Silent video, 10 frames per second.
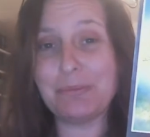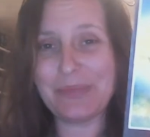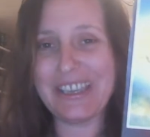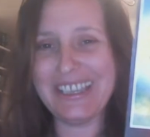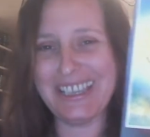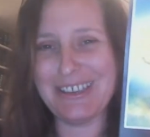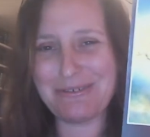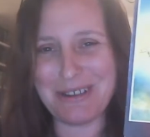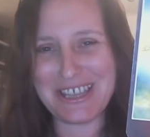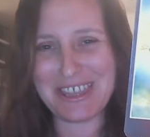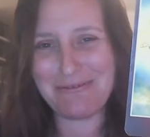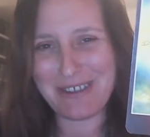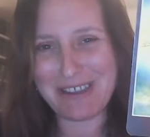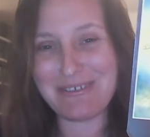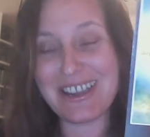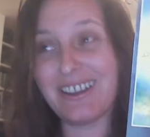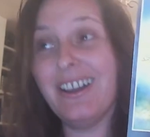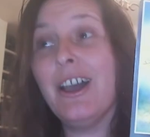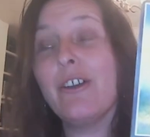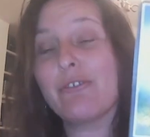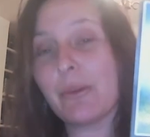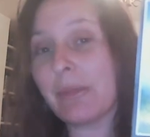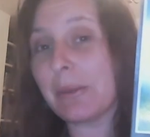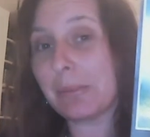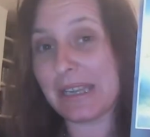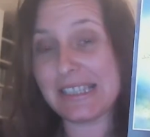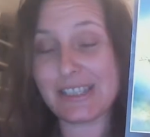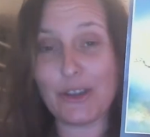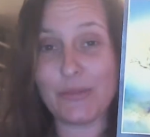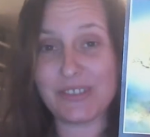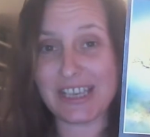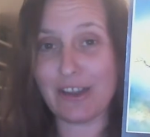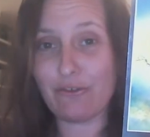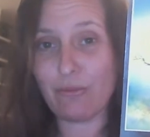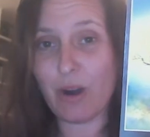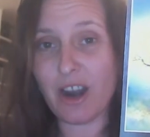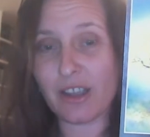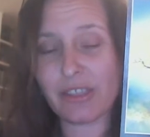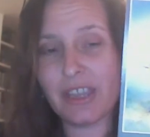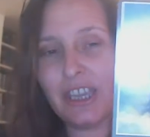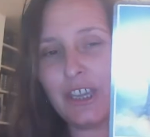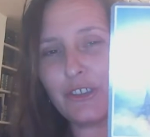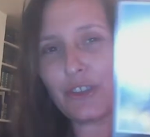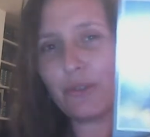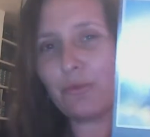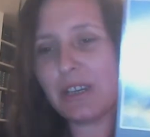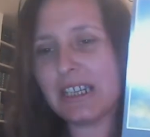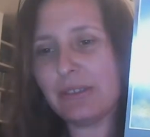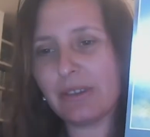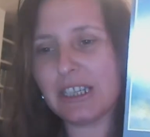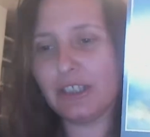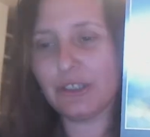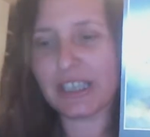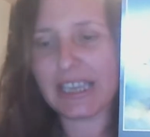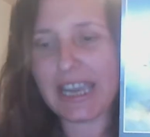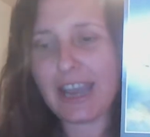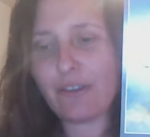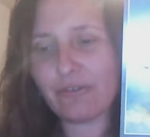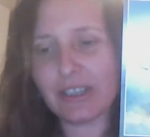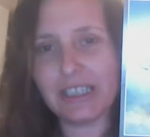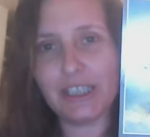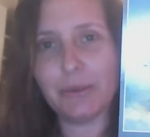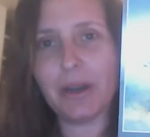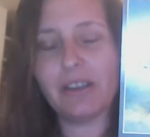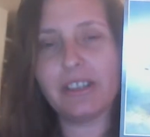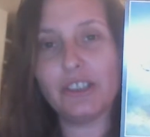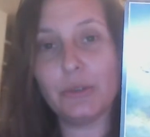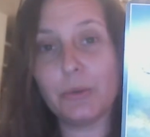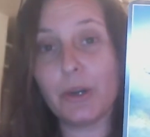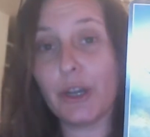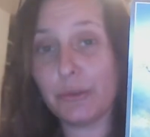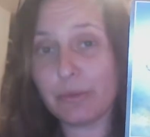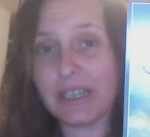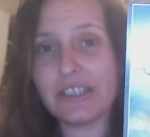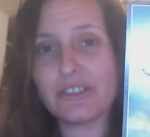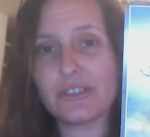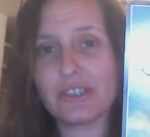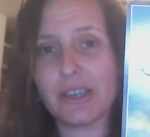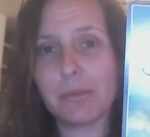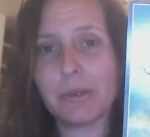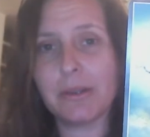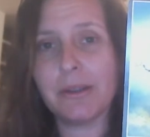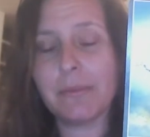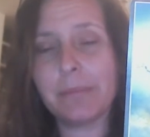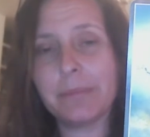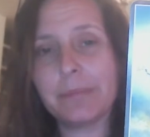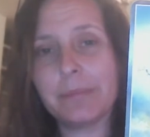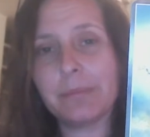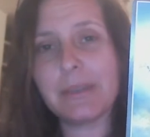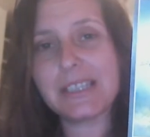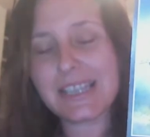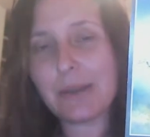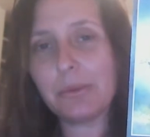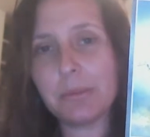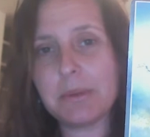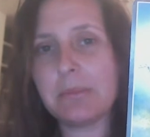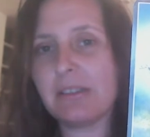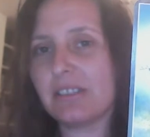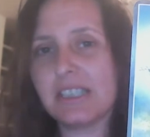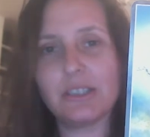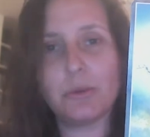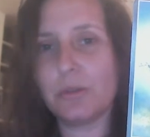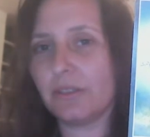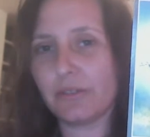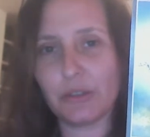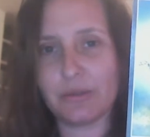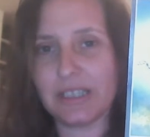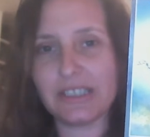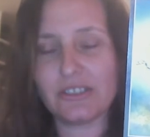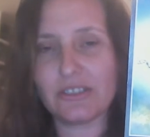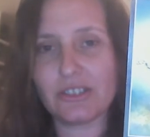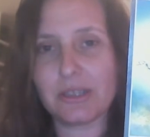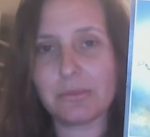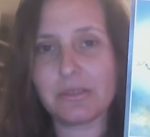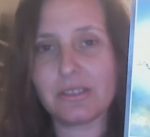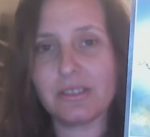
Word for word: with where we are from that place of self worth. So, really, really looking at how friendly you are in your own relationship, because that will be mirrored in all of your relationships.